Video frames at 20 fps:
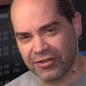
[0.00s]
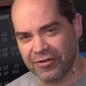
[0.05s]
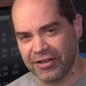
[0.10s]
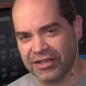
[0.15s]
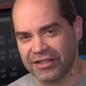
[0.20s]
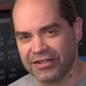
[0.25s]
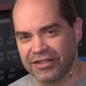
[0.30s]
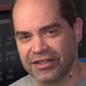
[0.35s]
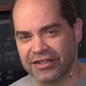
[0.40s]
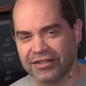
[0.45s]

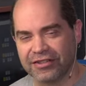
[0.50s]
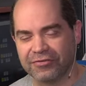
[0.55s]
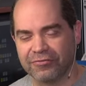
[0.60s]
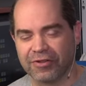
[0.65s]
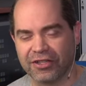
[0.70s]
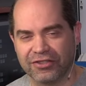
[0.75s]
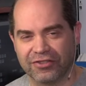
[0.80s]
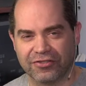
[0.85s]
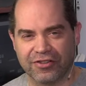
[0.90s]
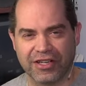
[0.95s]
editing and
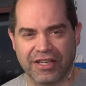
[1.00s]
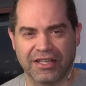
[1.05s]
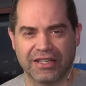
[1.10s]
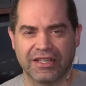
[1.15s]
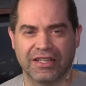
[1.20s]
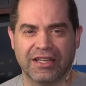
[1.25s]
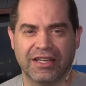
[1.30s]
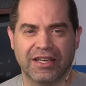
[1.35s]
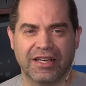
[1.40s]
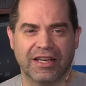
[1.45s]

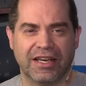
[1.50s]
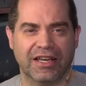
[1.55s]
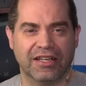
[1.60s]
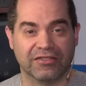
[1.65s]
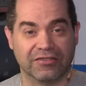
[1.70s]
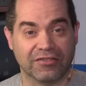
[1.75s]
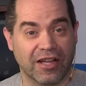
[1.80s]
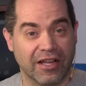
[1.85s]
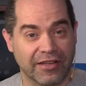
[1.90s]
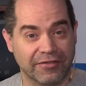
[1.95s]
rendering
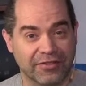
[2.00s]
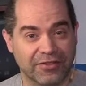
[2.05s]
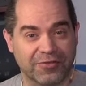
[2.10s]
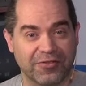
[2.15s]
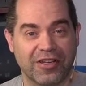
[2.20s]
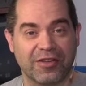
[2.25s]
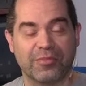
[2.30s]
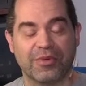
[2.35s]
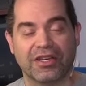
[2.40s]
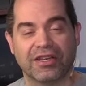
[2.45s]
and live
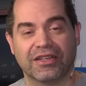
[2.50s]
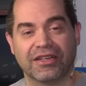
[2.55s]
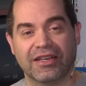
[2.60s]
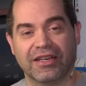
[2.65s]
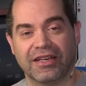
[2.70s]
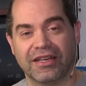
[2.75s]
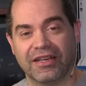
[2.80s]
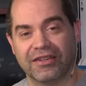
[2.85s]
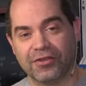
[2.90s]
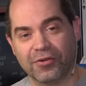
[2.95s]
streaming
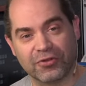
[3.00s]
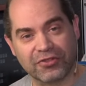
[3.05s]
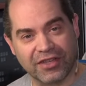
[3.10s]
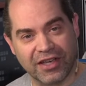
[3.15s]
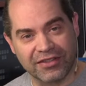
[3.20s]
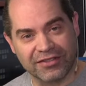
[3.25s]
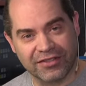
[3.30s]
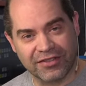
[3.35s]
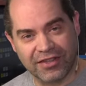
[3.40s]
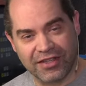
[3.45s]
and those
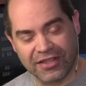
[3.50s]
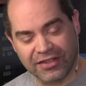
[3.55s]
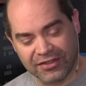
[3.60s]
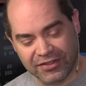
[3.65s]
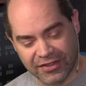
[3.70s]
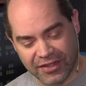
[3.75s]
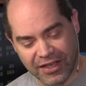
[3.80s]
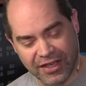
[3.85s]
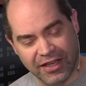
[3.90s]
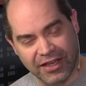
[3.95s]
kinds of
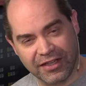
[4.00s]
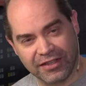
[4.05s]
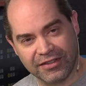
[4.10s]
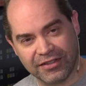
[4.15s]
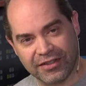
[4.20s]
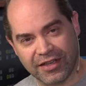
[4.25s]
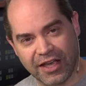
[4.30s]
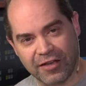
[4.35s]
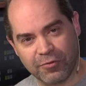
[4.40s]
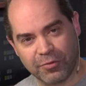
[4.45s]
things.
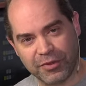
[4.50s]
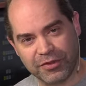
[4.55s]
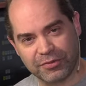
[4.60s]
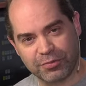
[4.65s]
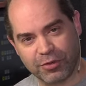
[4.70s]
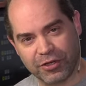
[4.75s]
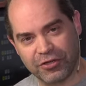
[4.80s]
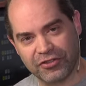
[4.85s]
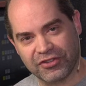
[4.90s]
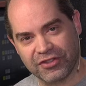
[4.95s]
And I will be
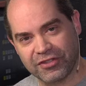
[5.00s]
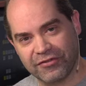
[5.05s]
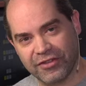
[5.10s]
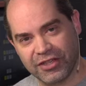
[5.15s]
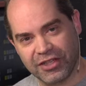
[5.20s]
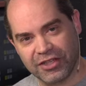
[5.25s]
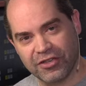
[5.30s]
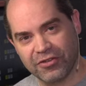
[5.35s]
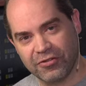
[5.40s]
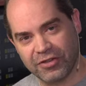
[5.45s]
producing a
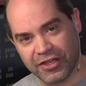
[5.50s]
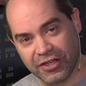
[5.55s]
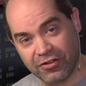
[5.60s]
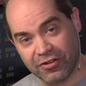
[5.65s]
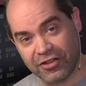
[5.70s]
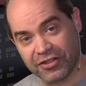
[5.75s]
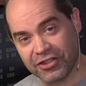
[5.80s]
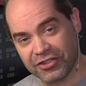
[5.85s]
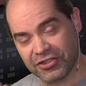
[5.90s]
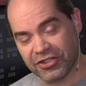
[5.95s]
video
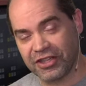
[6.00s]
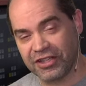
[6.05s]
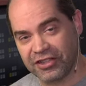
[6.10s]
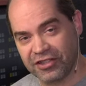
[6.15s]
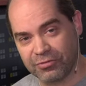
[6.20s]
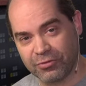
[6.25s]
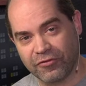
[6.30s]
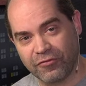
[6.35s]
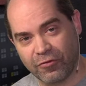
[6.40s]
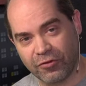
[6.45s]
here on the
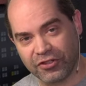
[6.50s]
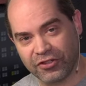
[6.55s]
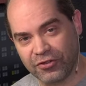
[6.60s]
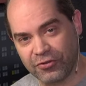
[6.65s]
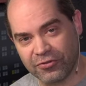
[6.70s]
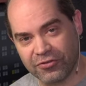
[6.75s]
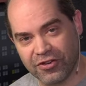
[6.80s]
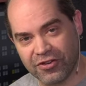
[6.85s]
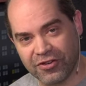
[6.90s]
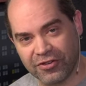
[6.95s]
channel before
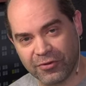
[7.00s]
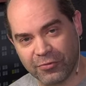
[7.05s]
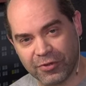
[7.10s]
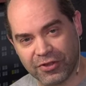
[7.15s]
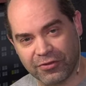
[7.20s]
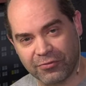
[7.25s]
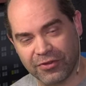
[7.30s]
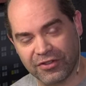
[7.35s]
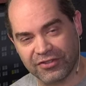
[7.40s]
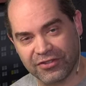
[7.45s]
too long
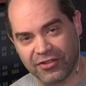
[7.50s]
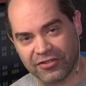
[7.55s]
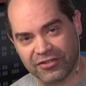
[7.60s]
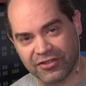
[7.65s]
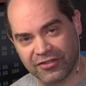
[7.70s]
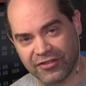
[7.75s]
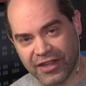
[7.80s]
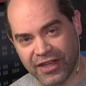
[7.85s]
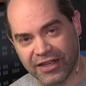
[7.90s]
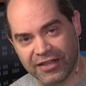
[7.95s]
with the
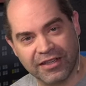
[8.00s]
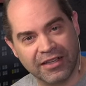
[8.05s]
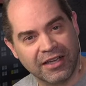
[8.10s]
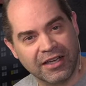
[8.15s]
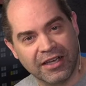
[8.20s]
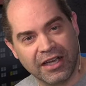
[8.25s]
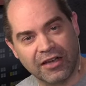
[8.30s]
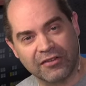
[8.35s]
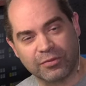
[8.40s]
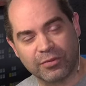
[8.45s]
results of that.
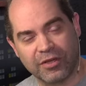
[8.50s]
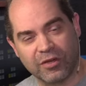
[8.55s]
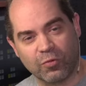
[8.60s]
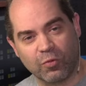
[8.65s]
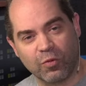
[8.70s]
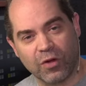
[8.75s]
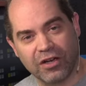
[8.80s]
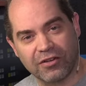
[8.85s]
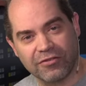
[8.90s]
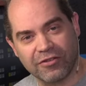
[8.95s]
I spent
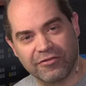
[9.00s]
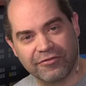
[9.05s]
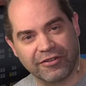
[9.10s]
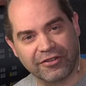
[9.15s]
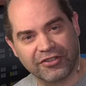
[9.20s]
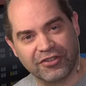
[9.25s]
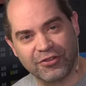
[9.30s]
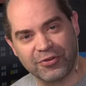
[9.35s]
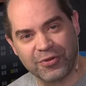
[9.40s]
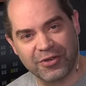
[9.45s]
well
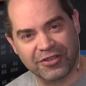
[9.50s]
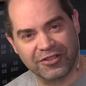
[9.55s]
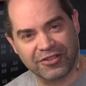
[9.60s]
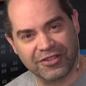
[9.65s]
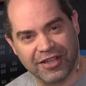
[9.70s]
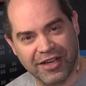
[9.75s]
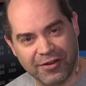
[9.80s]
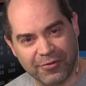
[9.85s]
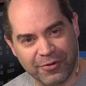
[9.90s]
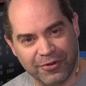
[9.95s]
over two
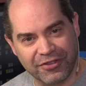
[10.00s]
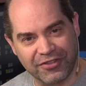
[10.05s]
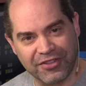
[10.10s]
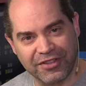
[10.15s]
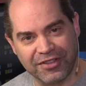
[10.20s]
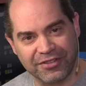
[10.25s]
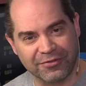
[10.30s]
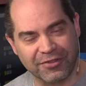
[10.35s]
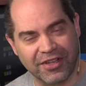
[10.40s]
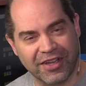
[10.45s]
hundred hours
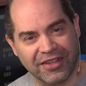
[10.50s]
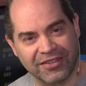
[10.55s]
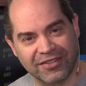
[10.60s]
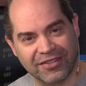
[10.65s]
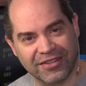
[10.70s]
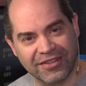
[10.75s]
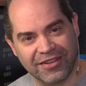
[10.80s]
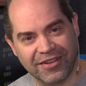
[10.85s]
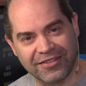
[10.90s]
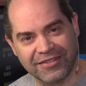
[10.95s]
in
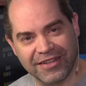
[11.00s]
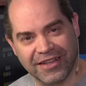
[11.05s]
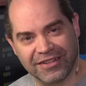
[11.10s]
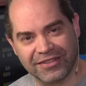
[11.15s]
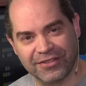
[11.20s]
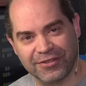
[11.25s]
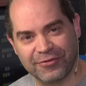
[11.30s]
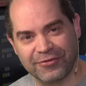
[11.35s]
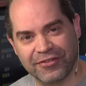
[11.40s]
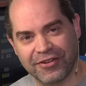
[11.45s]
testing on that
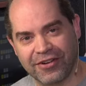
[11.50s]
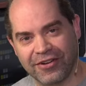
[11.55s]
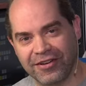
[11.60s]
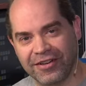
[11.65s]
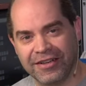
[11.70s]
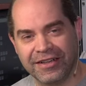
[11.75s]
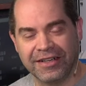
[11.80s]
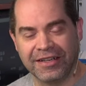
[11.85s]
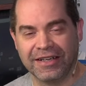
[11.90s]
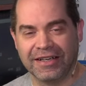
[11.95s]
so far,
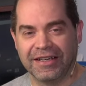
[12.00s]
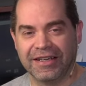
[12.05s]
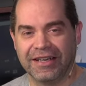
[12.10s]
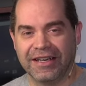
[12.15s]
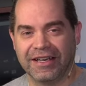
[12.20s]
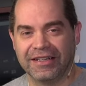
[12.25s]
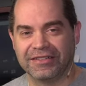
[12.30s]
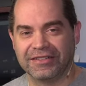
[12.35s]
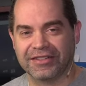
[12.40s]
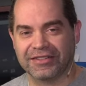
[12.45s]

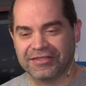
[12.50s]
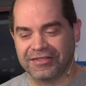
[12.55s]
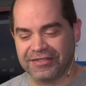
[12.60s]
and